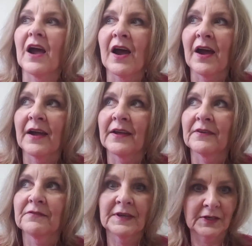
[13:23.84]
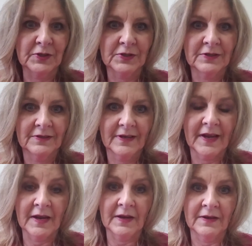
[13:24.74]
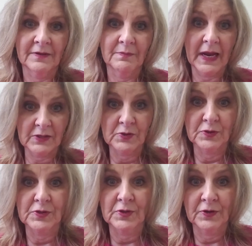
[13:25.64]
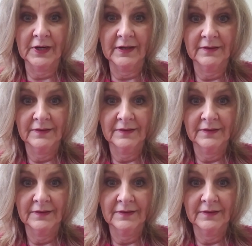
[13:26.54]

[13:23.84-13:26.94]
I finished a bachelor's degree.